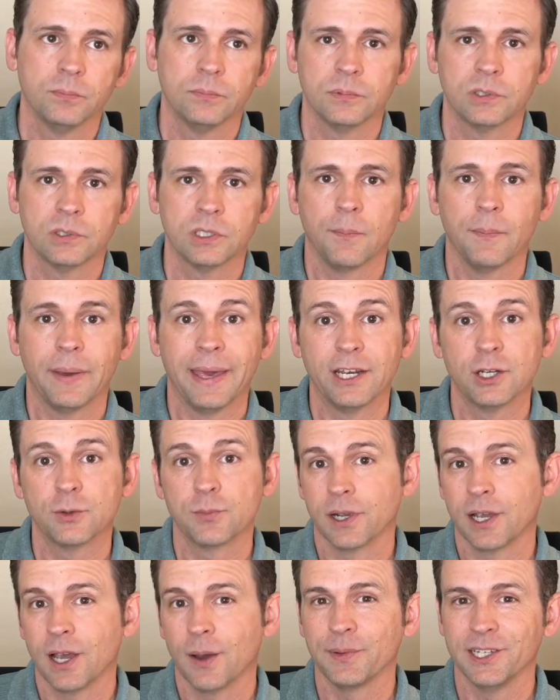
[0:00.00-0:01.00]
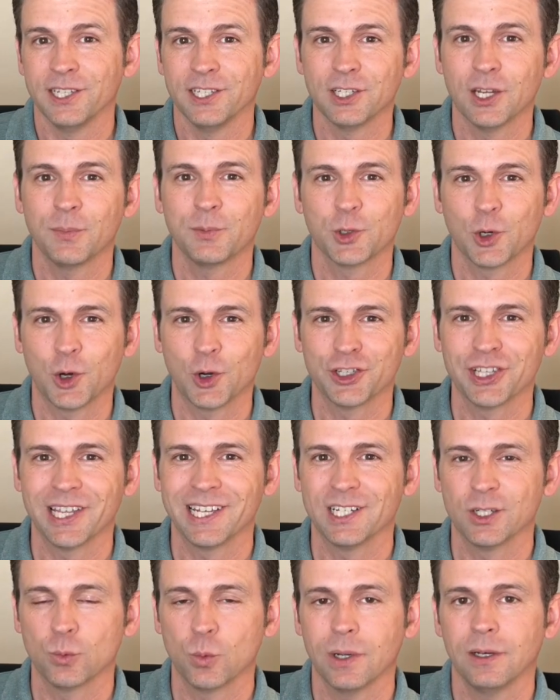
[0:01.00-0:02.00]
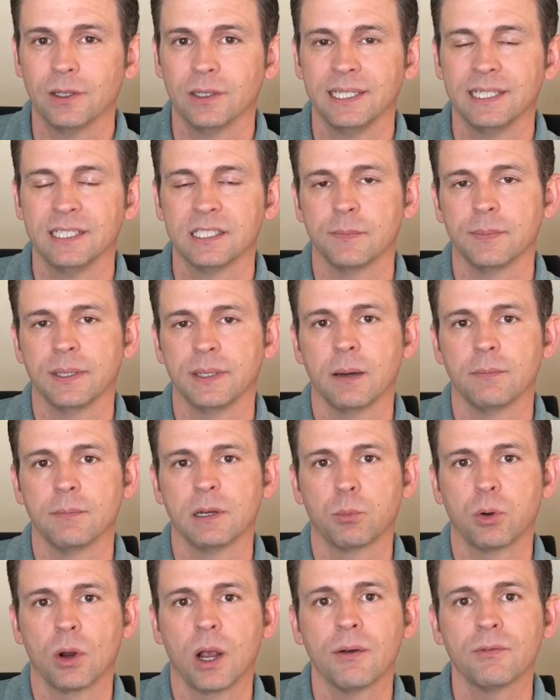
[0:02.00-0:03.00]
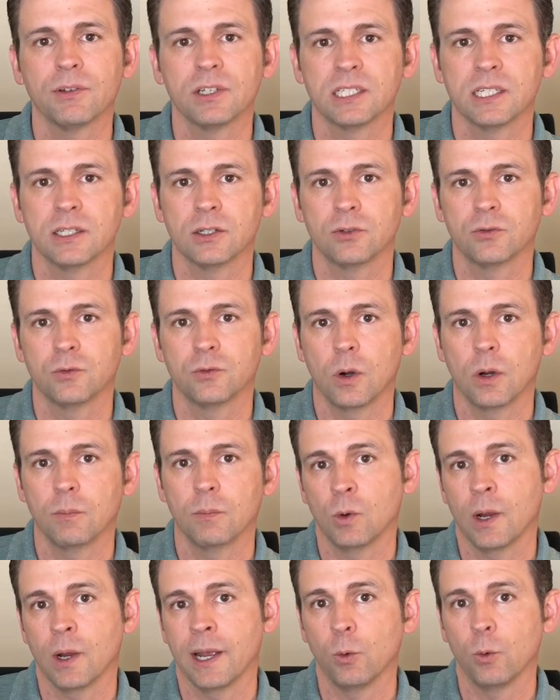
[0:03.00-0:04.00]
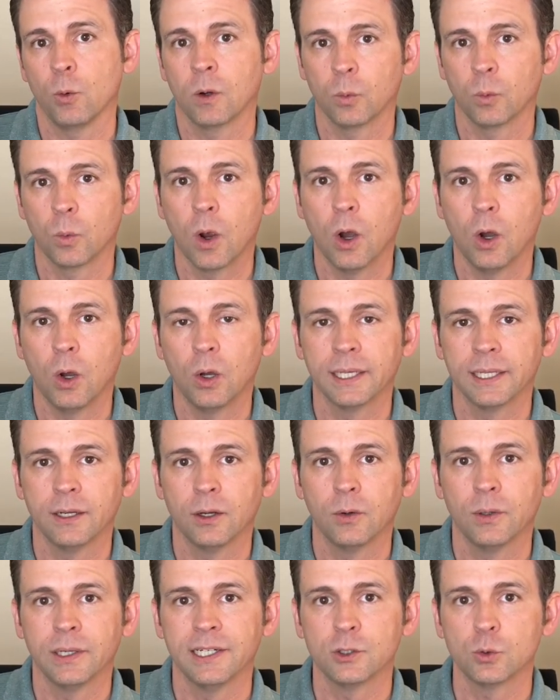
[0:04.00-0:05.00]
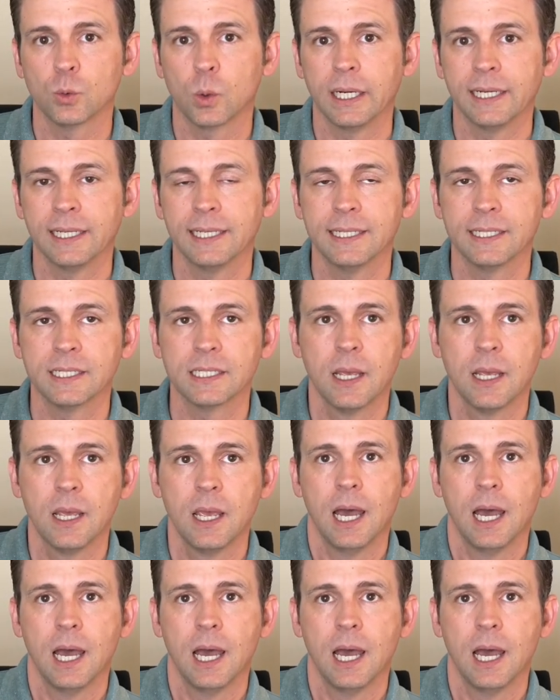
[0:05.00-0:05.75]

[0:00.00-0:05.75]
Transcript: some management companies upcharge that as well. It ends up becoming a profit center for them, right or wrong. It is what it is.